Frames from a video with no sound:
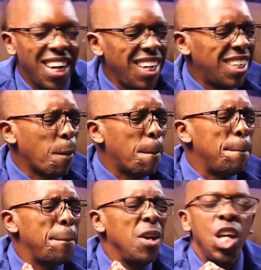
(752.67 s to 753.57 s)
is a
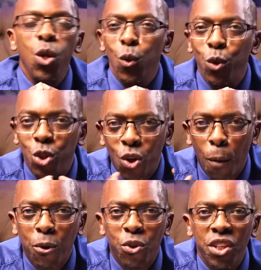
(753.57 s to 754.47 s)
huge
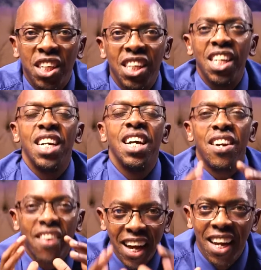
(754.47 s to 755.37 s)
opportunity
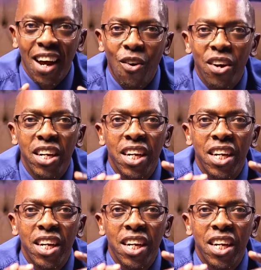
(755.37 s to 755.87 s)
right now